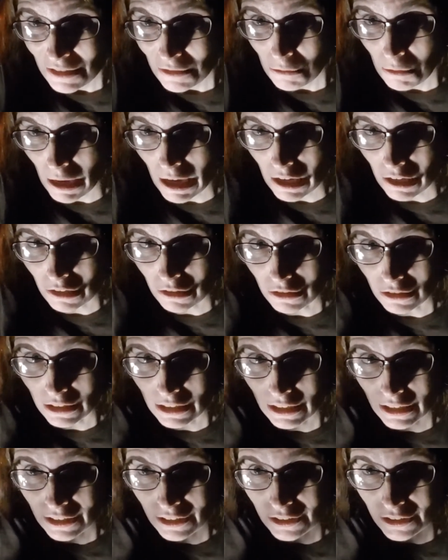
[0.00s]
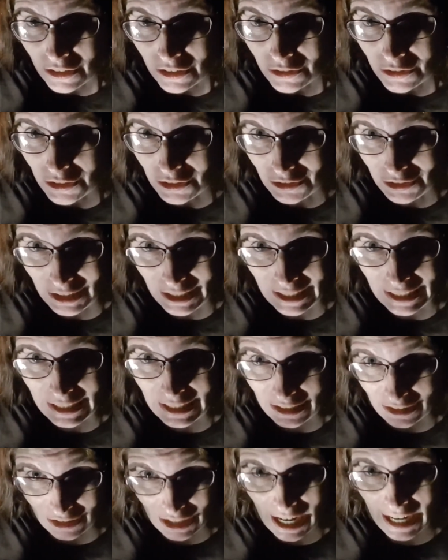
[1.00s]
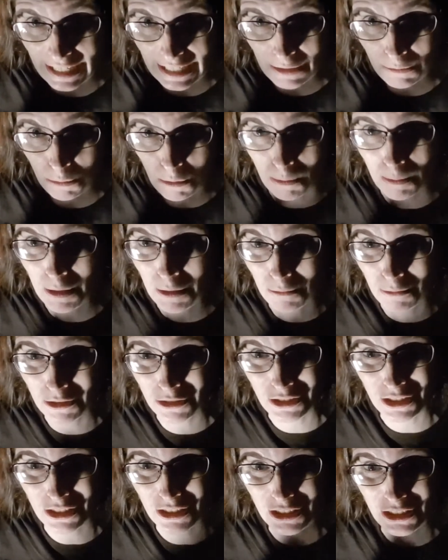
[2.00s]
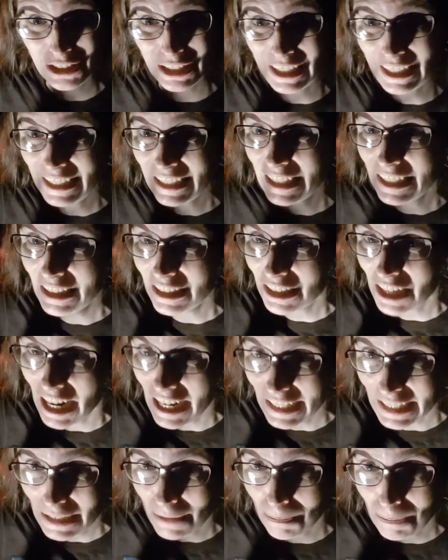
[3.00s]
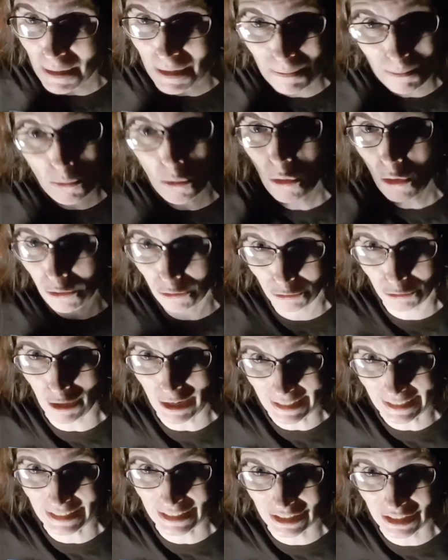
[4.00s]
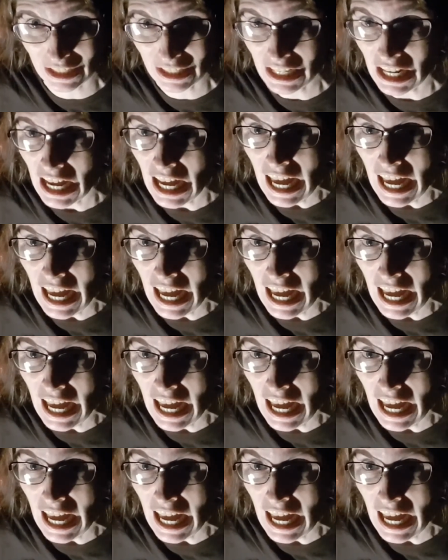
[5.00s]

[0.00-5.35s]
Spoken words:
Well, the teeny tiny woman was a teeny tiny bit more frightened,